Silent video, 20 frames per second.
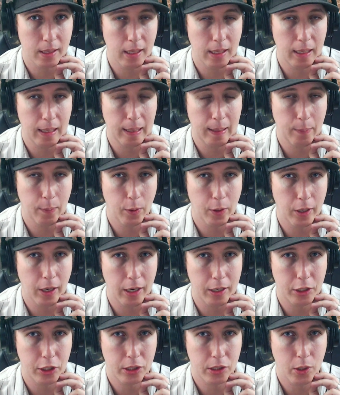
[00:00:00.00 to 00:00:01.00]
We're
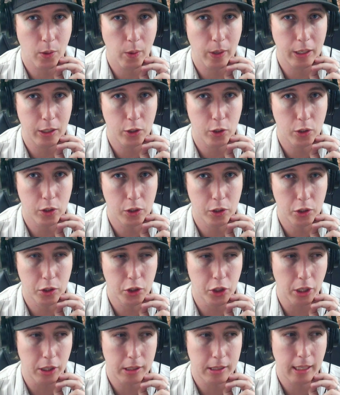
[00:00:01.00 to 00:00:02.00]
not just going
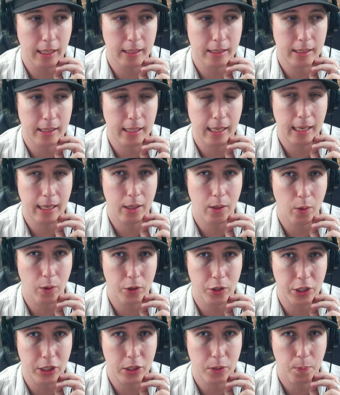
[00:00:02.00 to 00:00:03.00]
just hit scan or
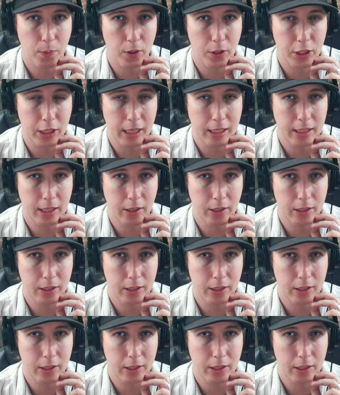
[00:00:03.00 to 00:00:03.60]
just projectile.